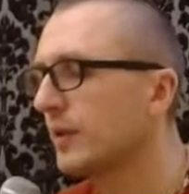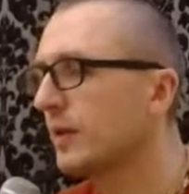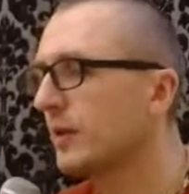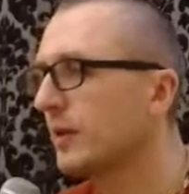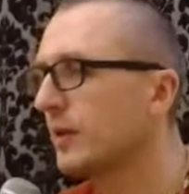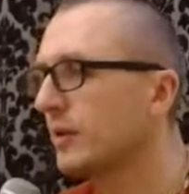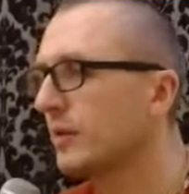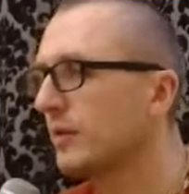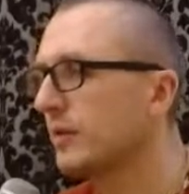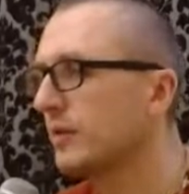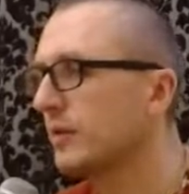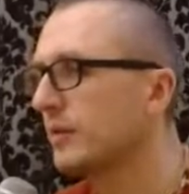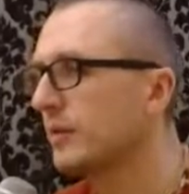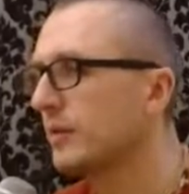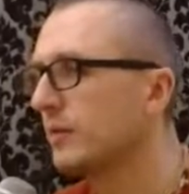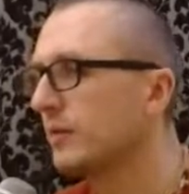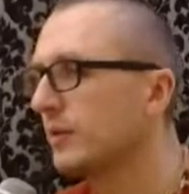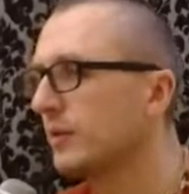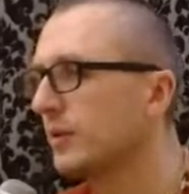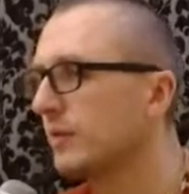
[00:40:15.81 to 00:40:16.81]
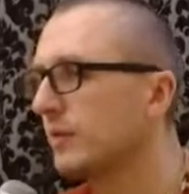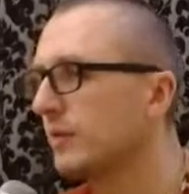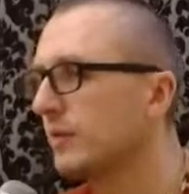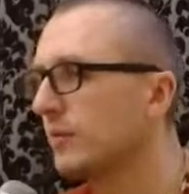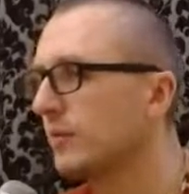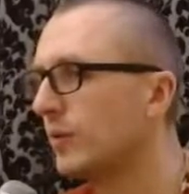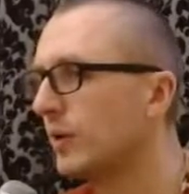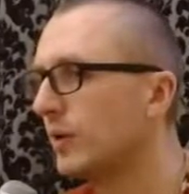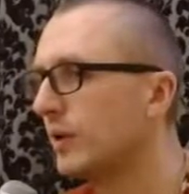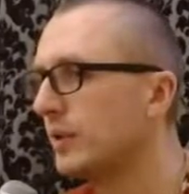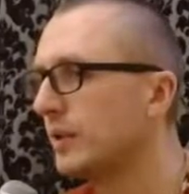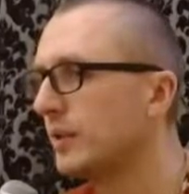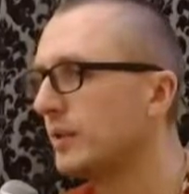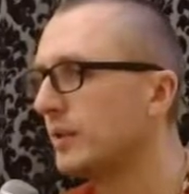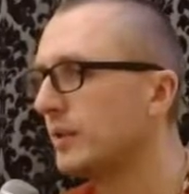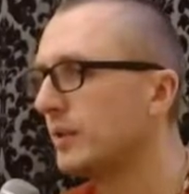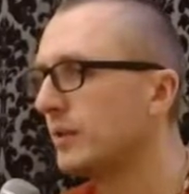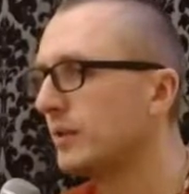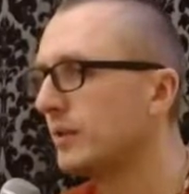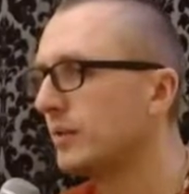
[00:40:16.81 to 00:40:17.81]
even more than
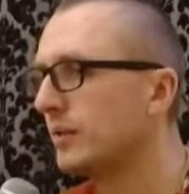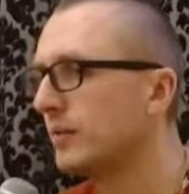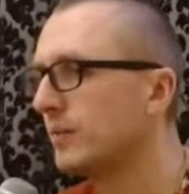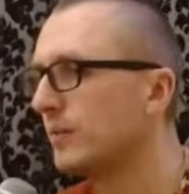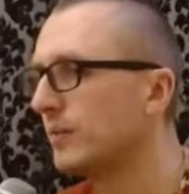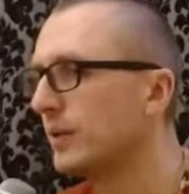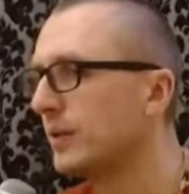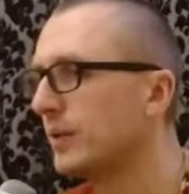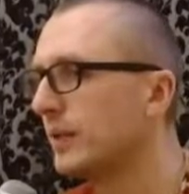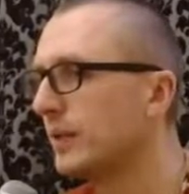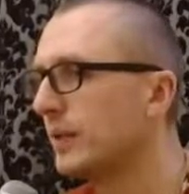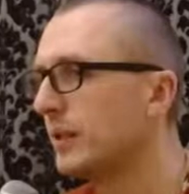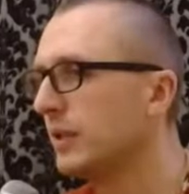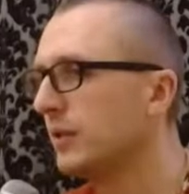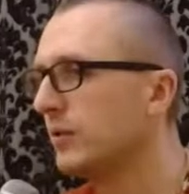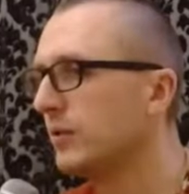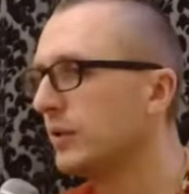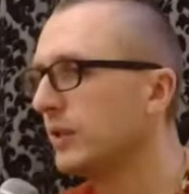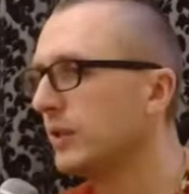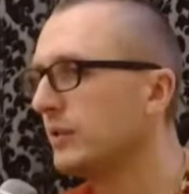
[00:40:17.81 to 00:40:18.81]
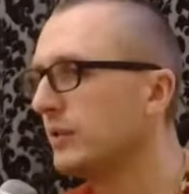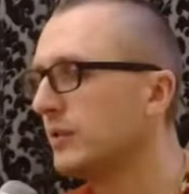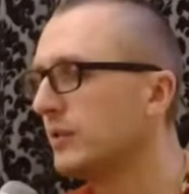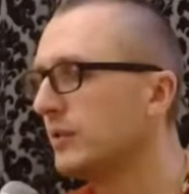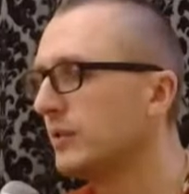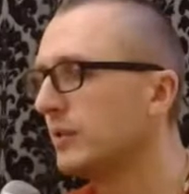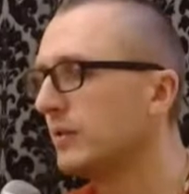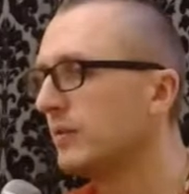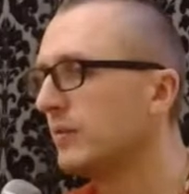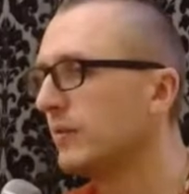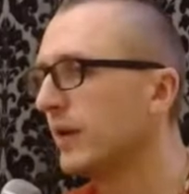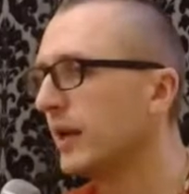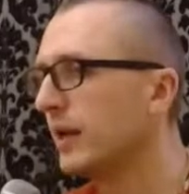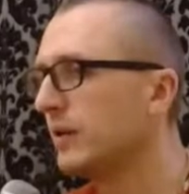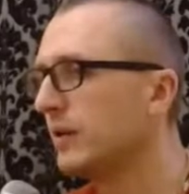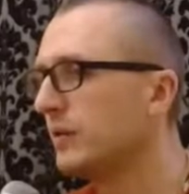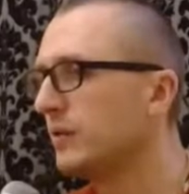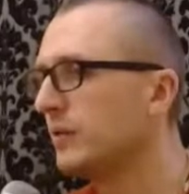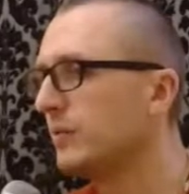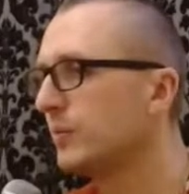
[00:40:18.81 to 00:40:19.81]
the mundane education,
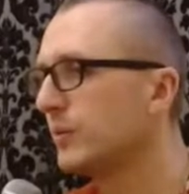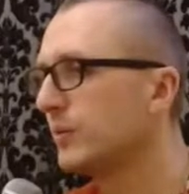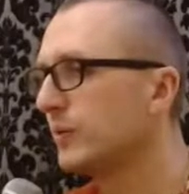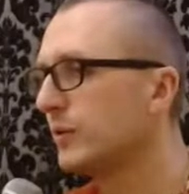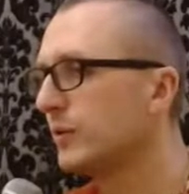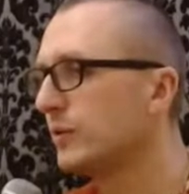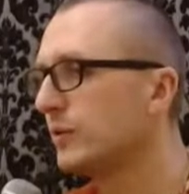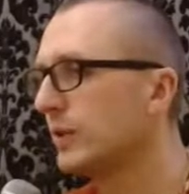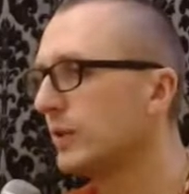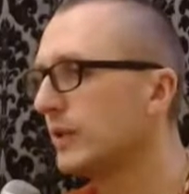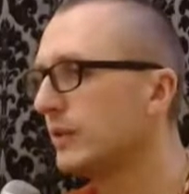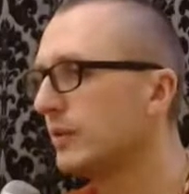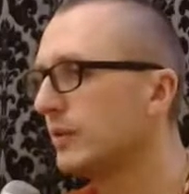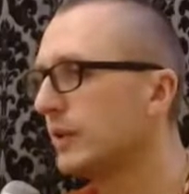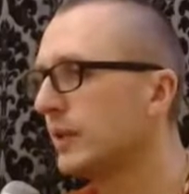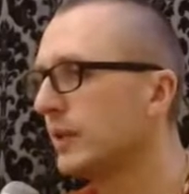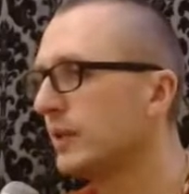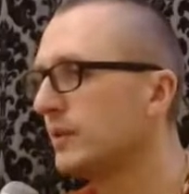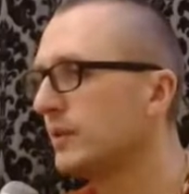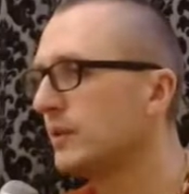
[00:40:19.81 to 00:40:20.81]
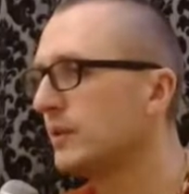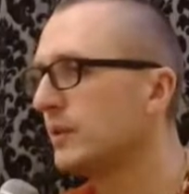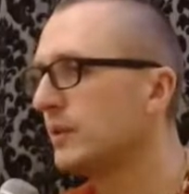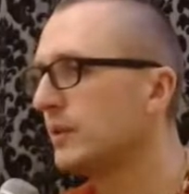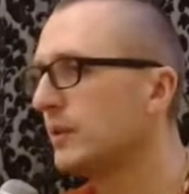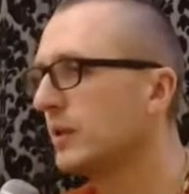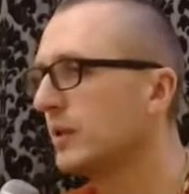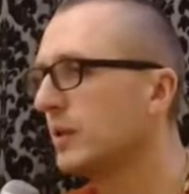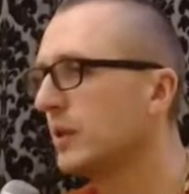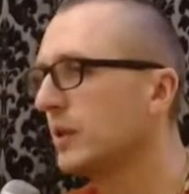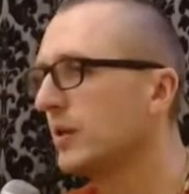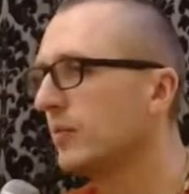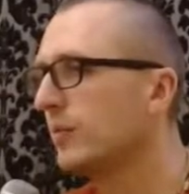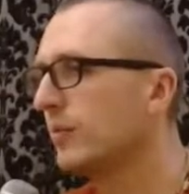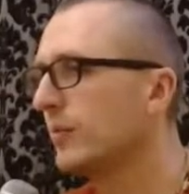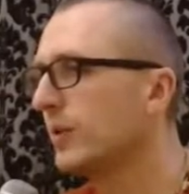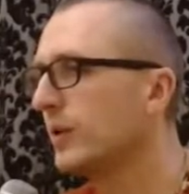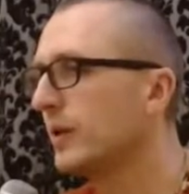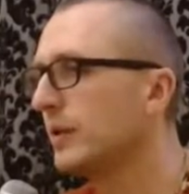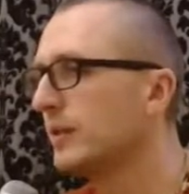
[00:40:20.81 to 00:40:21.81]
values spiritual education,
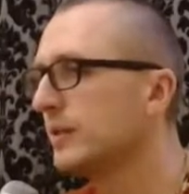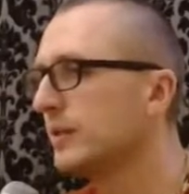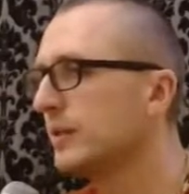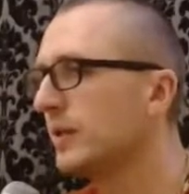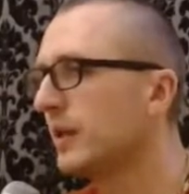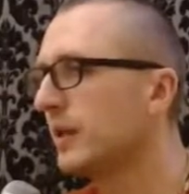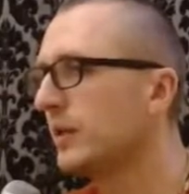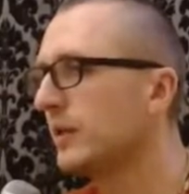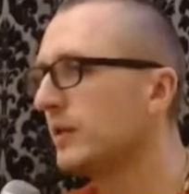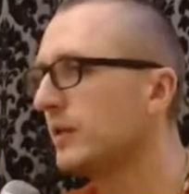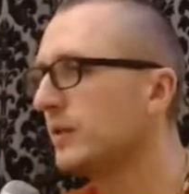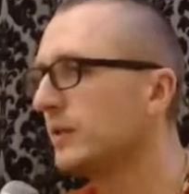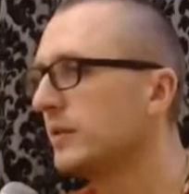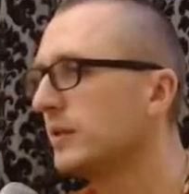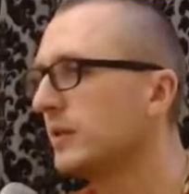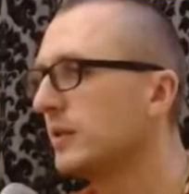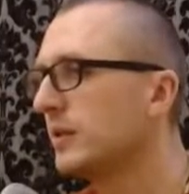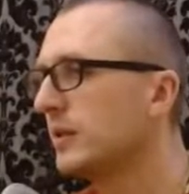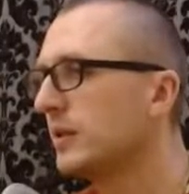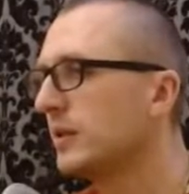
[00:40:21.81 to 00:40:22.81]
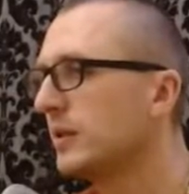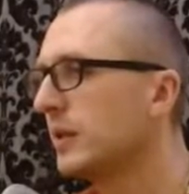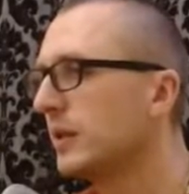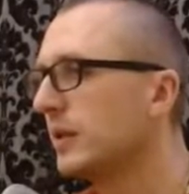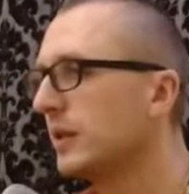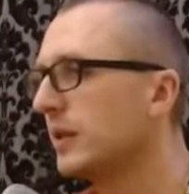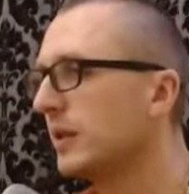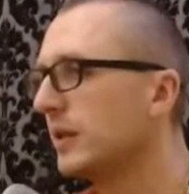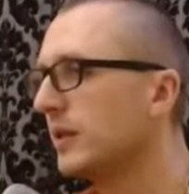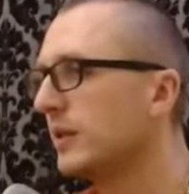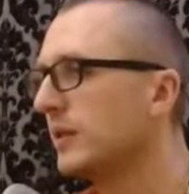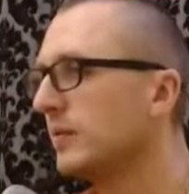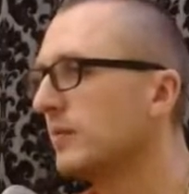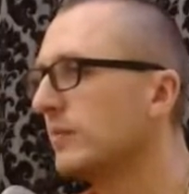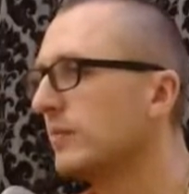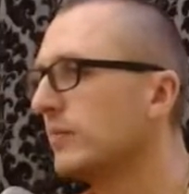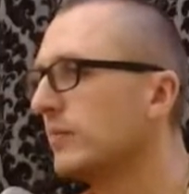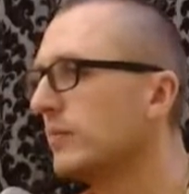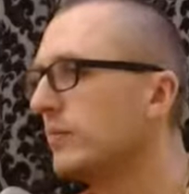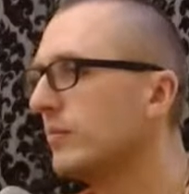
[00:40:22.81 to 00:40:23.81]
because then
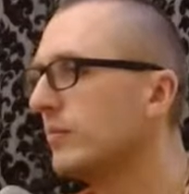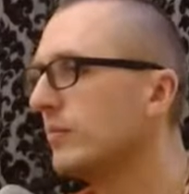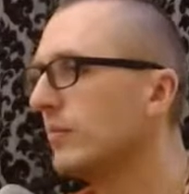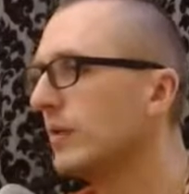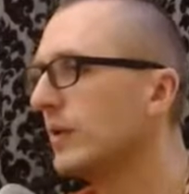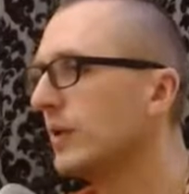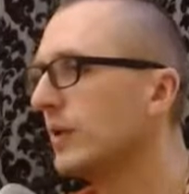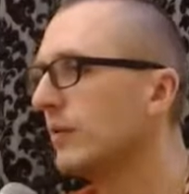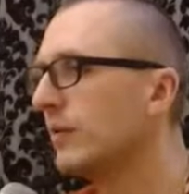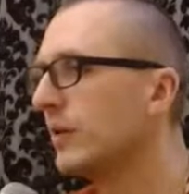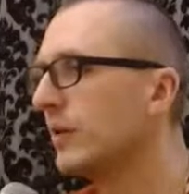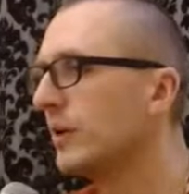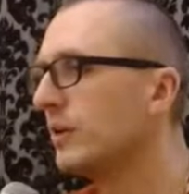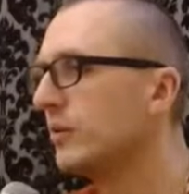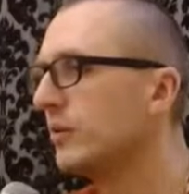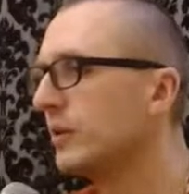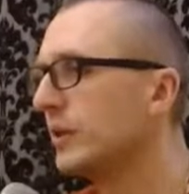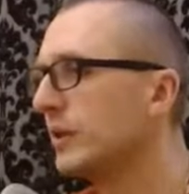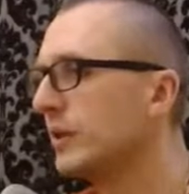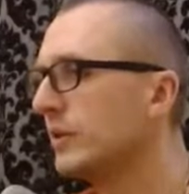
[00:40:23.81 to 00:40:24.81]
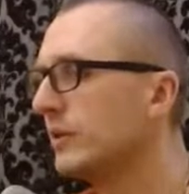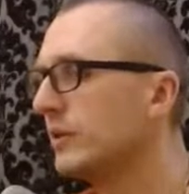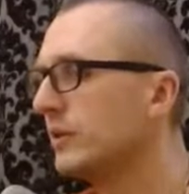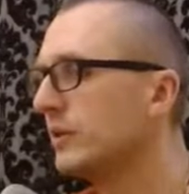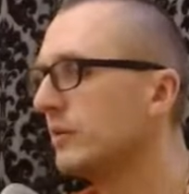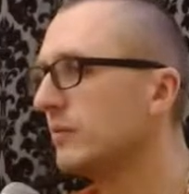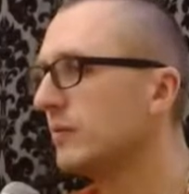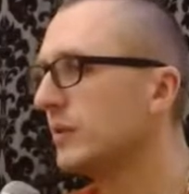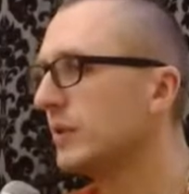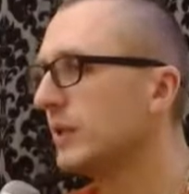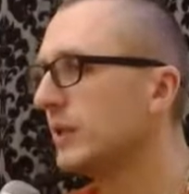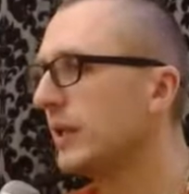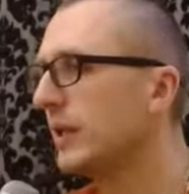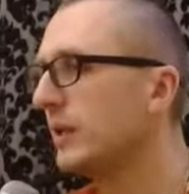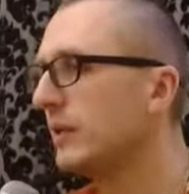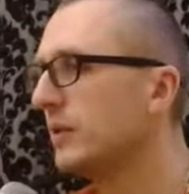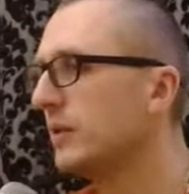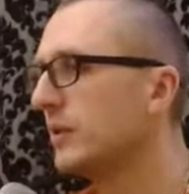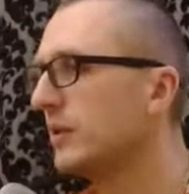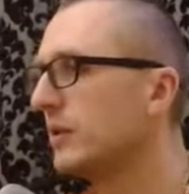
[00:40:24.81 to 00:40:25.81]
whatever education we
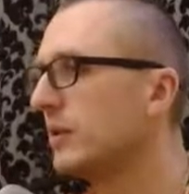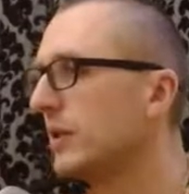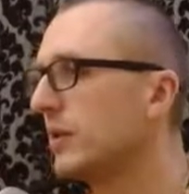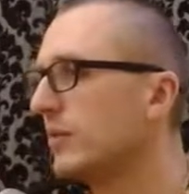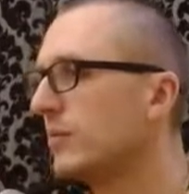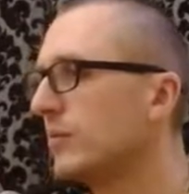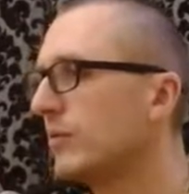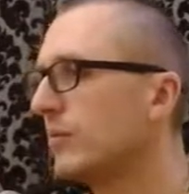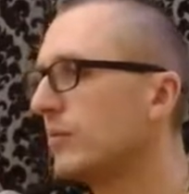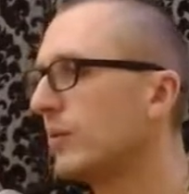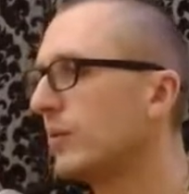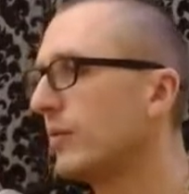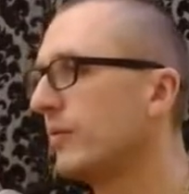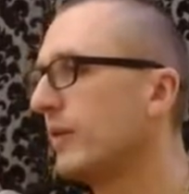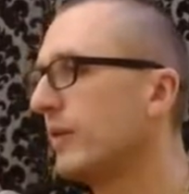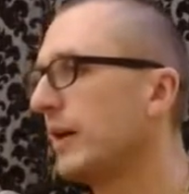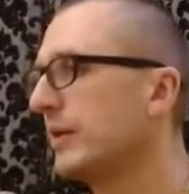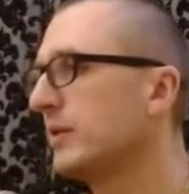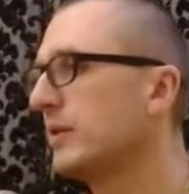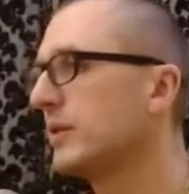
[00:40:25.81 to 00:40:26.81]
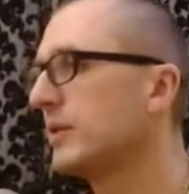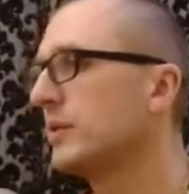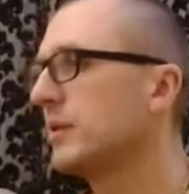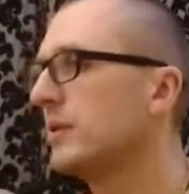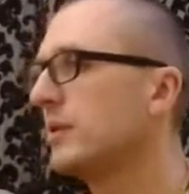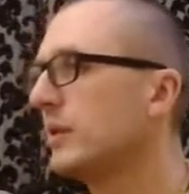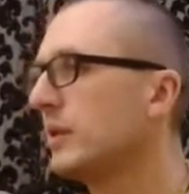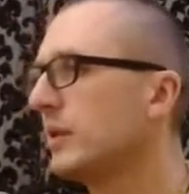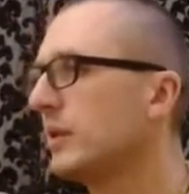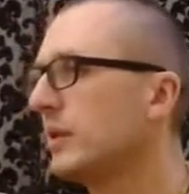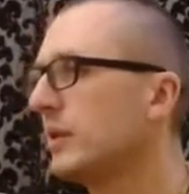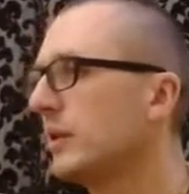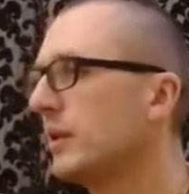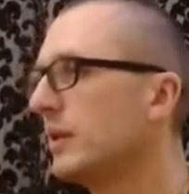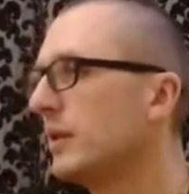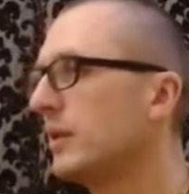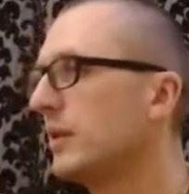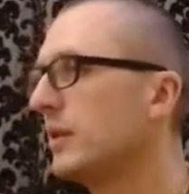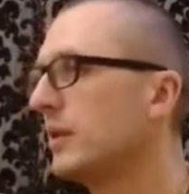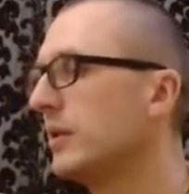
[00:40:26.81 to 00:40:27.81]
gain in terms of profession,
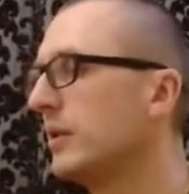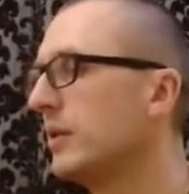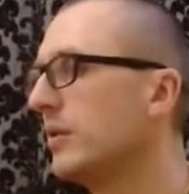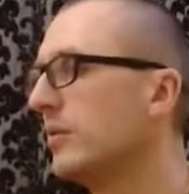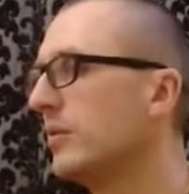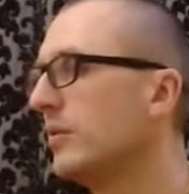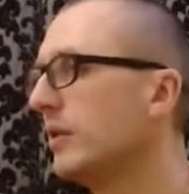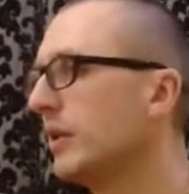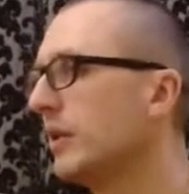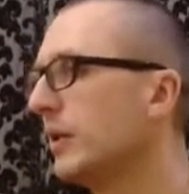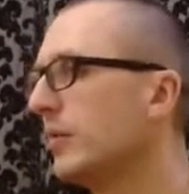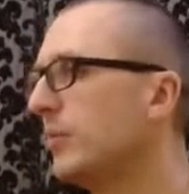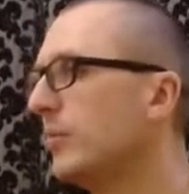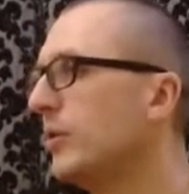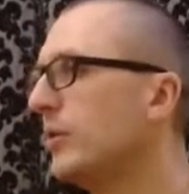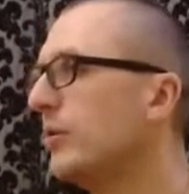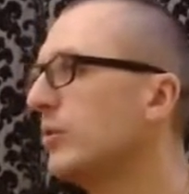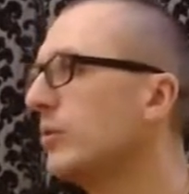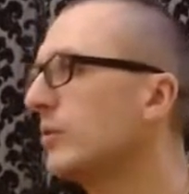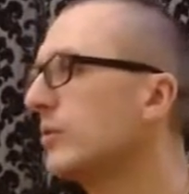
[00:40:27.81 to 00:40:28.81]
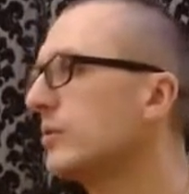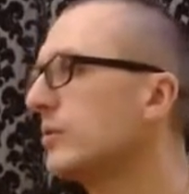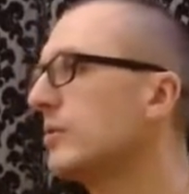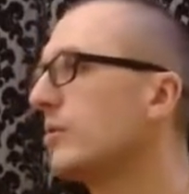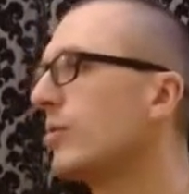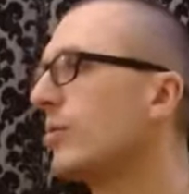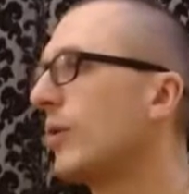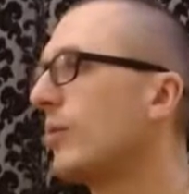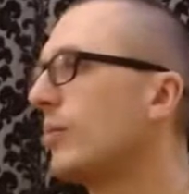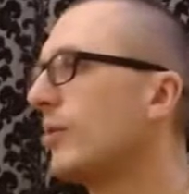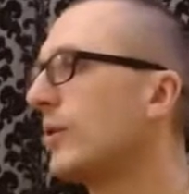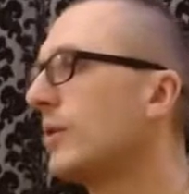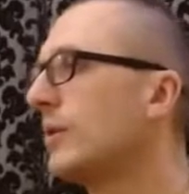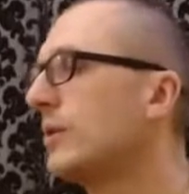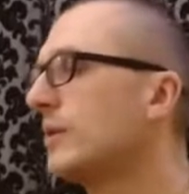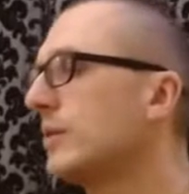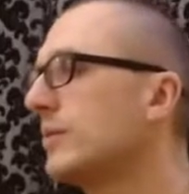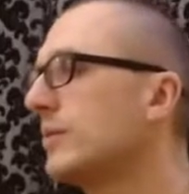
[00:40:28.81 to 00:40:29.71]
it can be used properly.